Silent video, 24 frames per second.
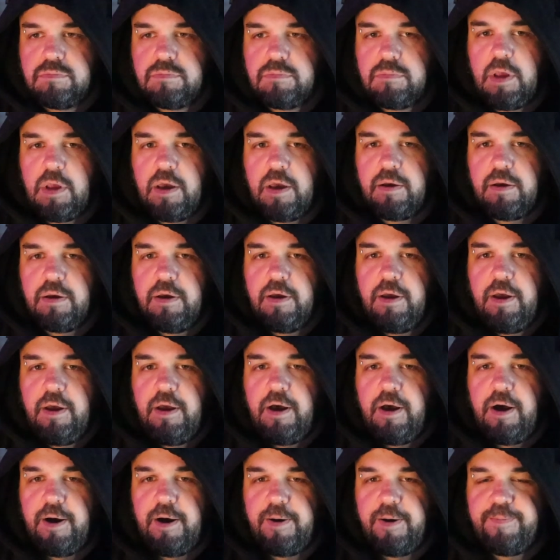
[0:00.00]
Yeah.
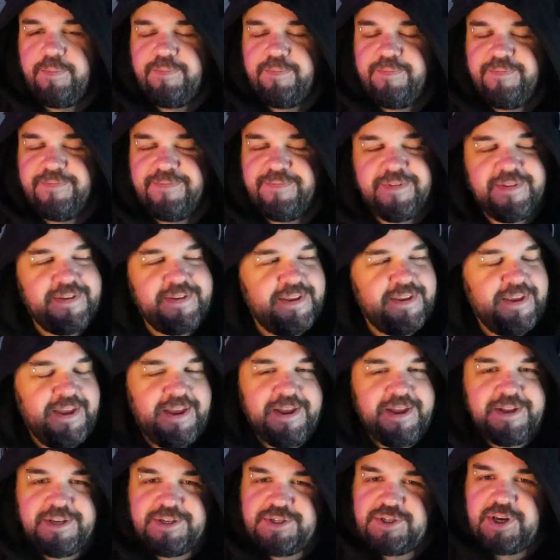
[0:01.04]
Um,
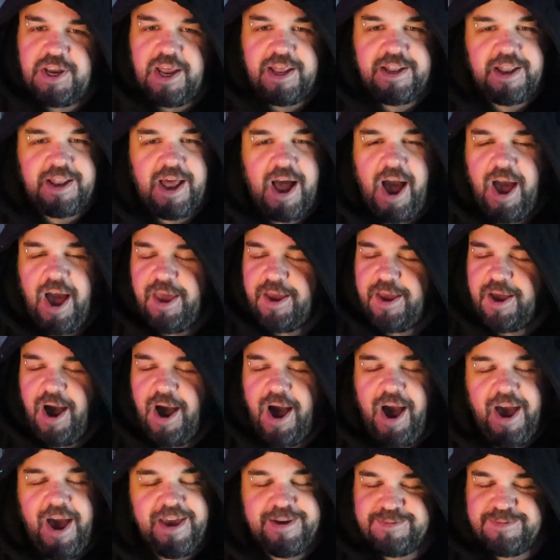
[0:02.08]
I
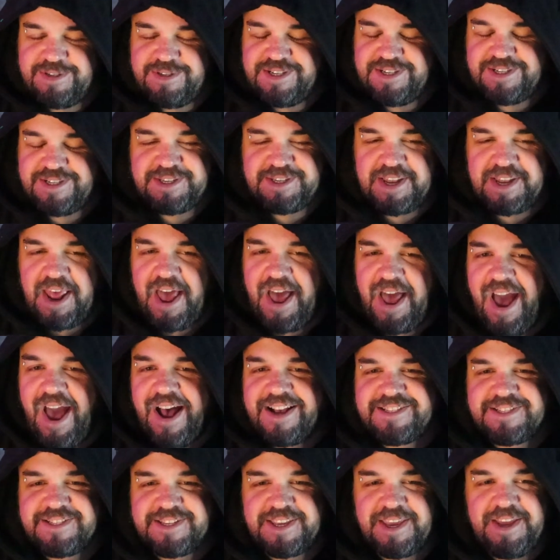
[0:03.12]
I'm just
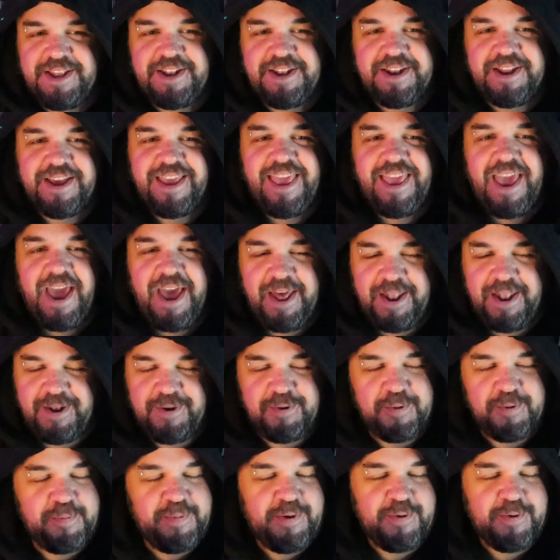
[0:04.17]
asking again, it
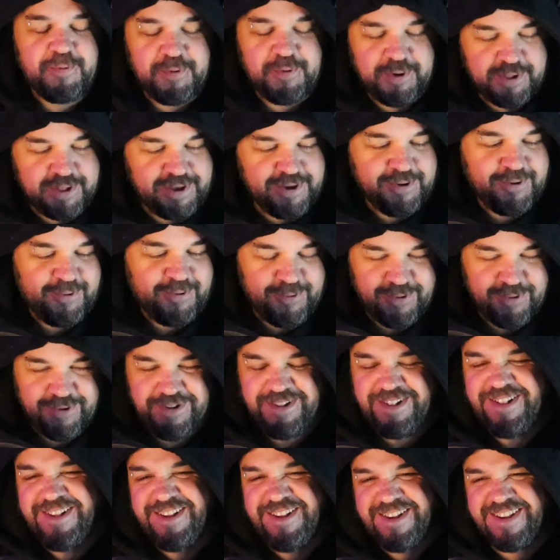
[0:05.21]
would be really
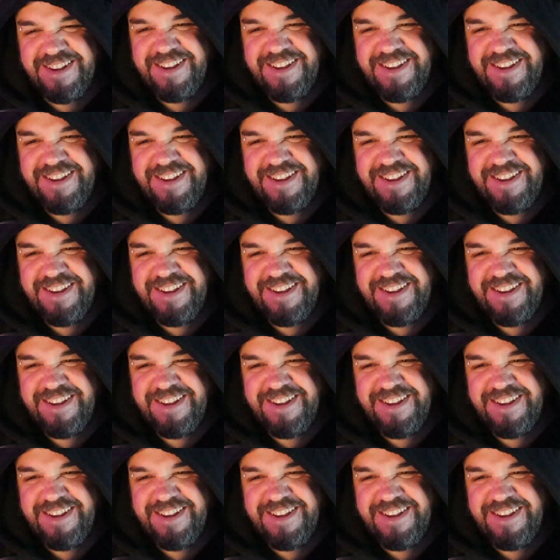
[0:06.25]
cool